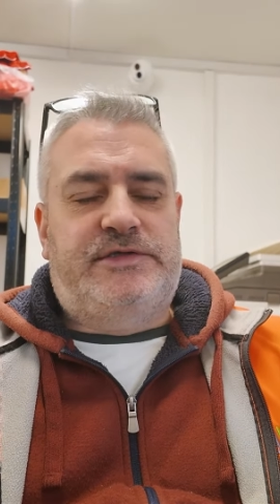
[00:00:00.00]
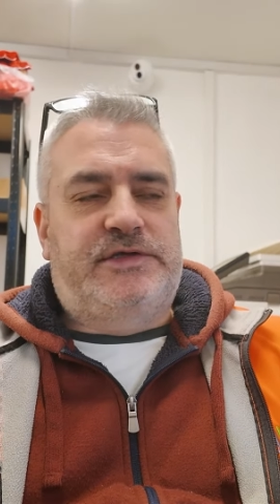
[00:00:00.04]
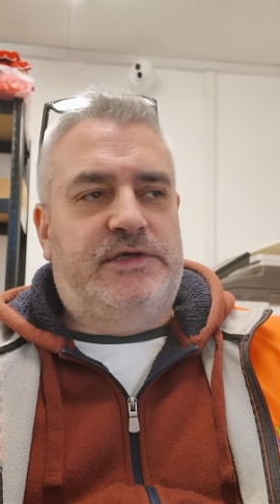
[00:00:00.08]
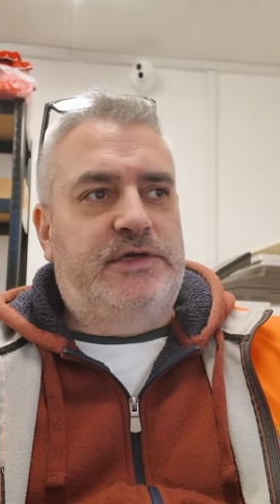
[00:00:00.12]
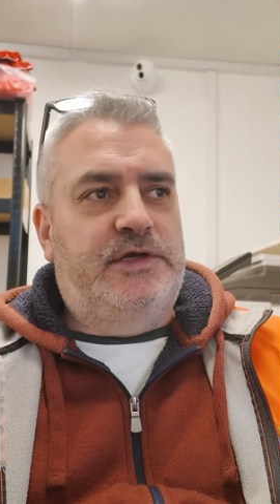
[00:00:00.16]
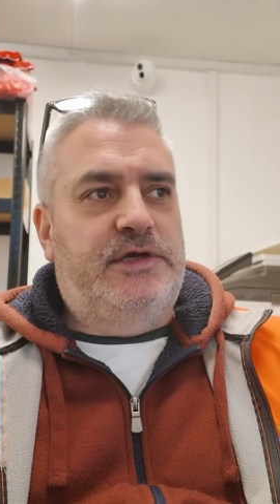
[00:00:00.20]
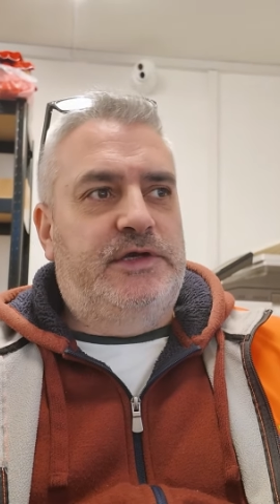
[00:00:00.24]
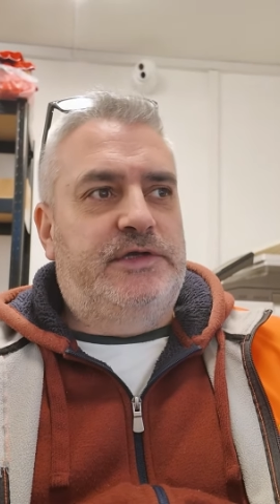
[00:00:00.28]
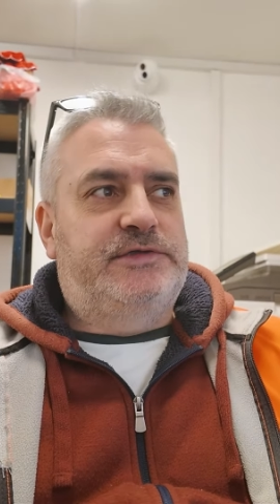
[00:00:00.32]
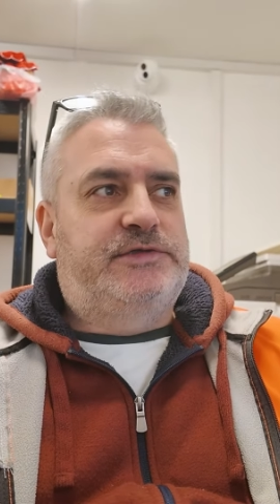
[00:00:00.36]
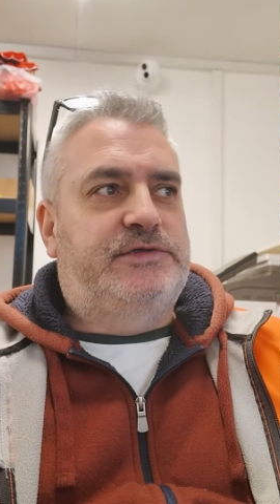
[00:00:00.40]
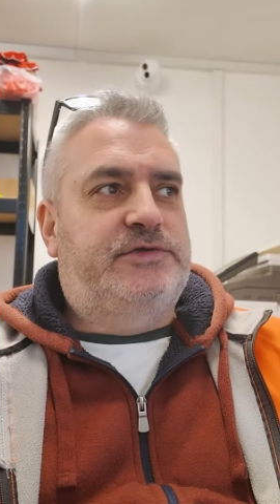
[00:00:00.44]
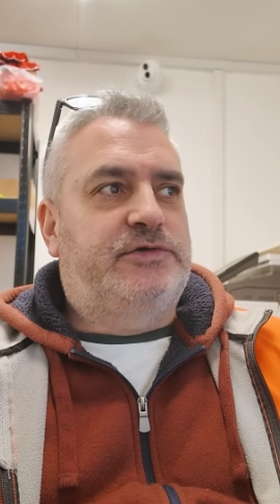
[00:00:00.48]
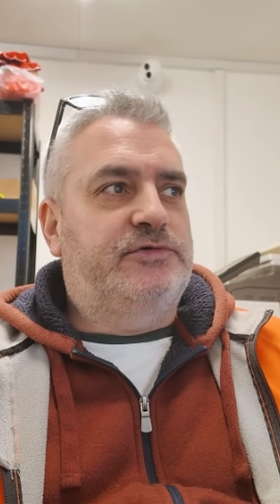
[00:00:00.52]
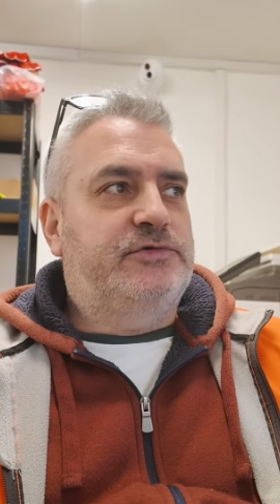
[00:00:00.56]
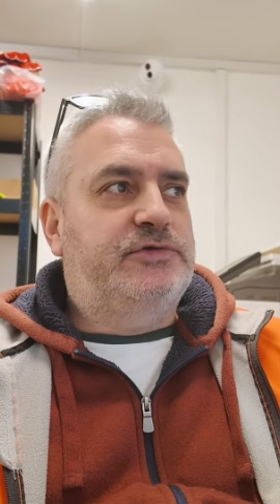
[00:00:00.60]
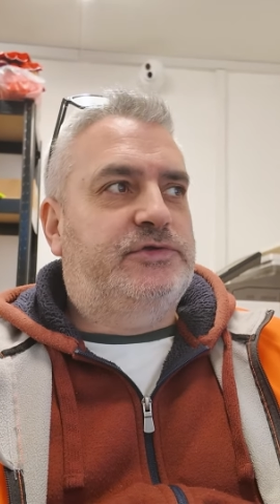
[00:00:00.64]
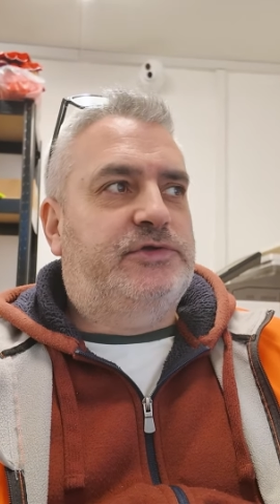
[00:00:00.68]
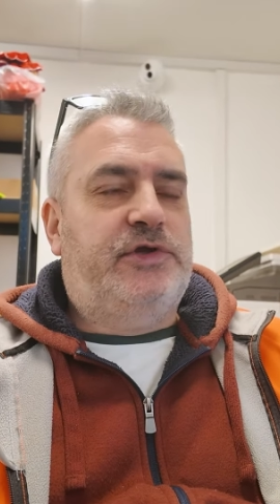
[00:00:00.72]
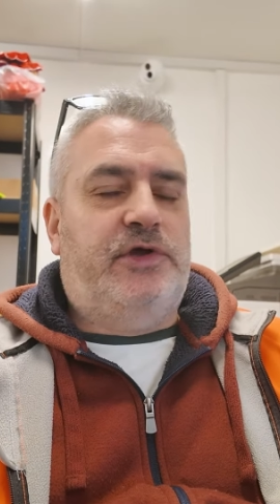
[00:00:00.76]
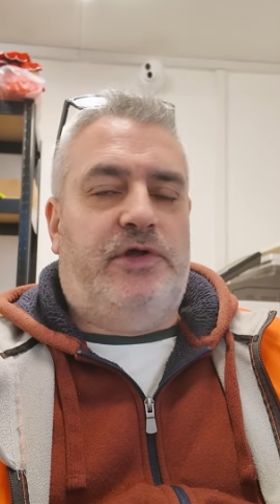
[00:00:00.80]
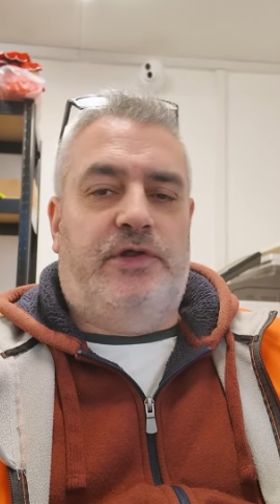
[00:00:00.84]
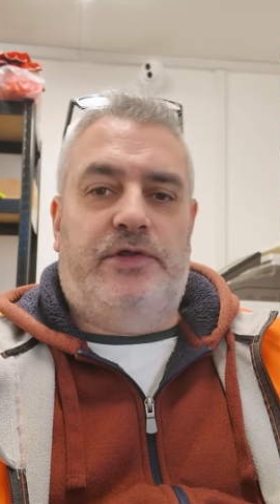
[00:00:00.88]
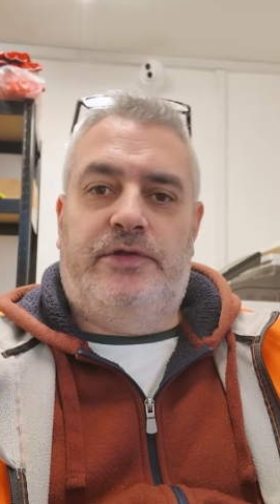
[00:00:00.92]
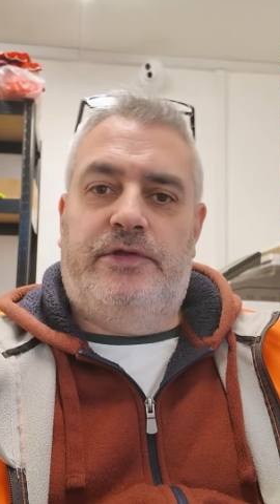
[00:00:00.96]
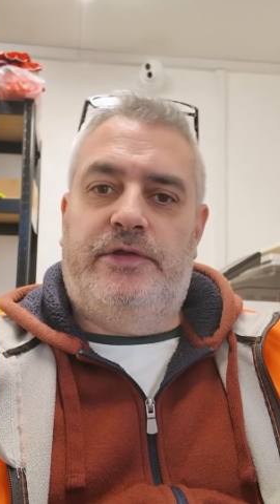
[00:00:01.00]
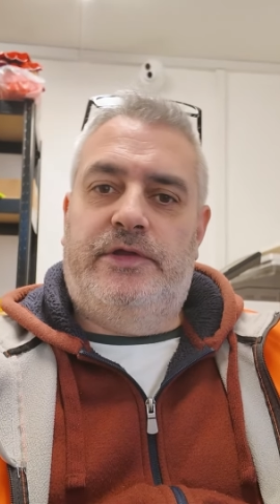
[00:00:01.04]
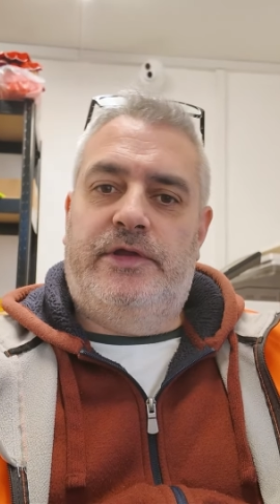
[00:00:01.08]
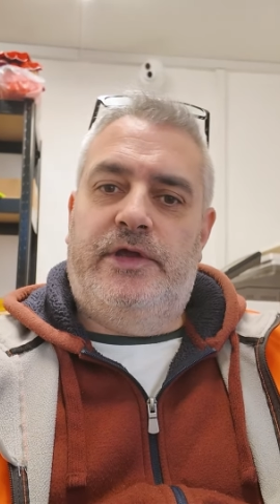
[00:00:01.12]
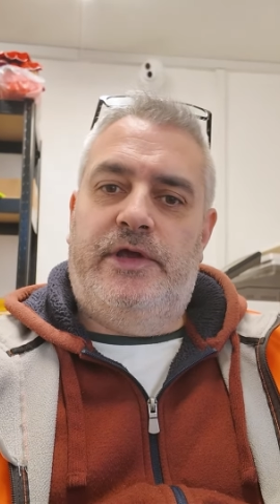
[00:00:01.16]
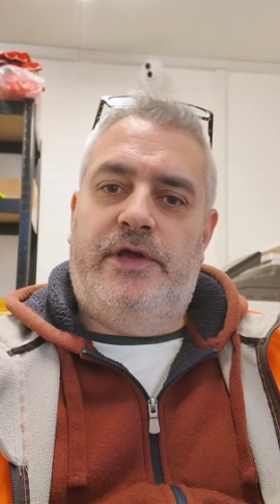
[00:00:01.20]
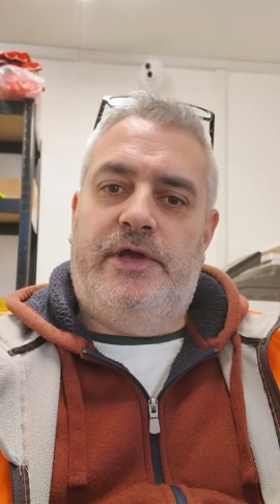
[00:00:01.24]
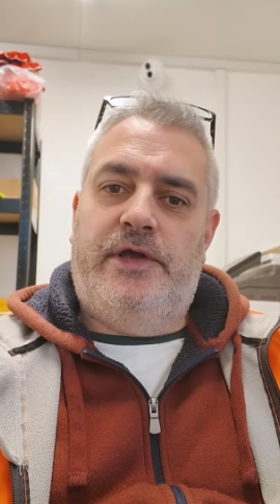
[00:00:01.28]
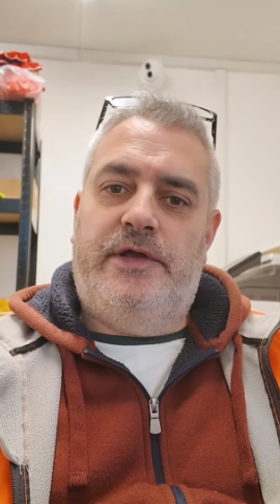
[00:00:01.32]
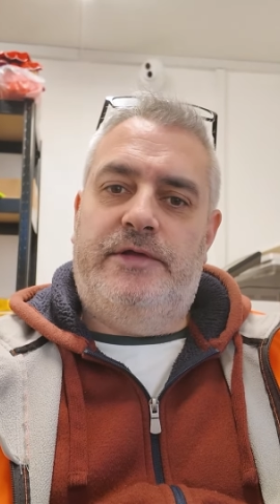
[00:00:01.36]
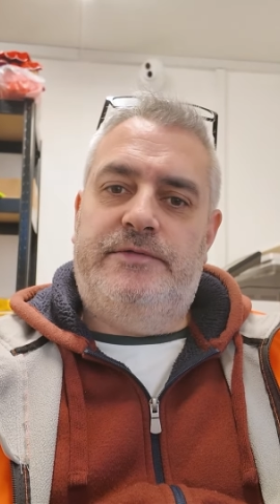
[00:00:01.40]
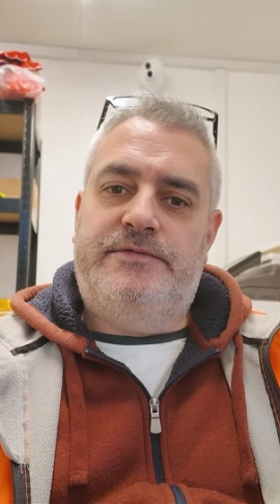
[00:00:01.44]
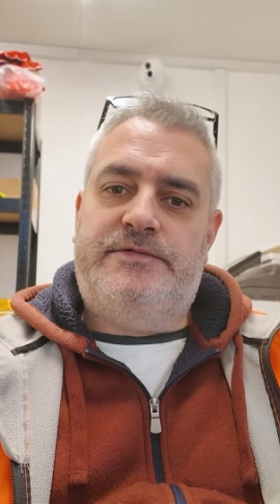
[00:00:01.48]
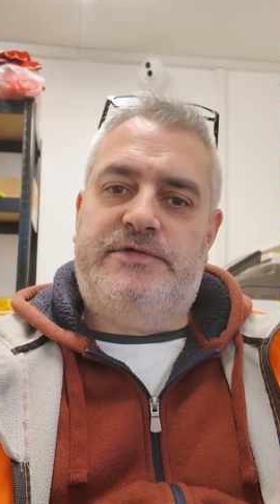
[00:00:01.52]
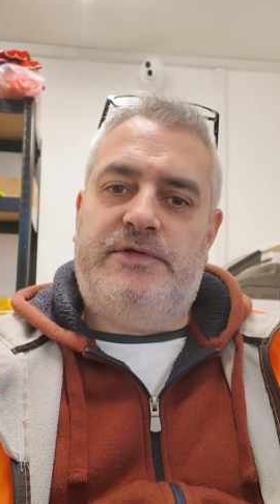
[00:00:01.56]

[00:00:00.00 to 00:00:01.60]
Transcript: to touch on uh,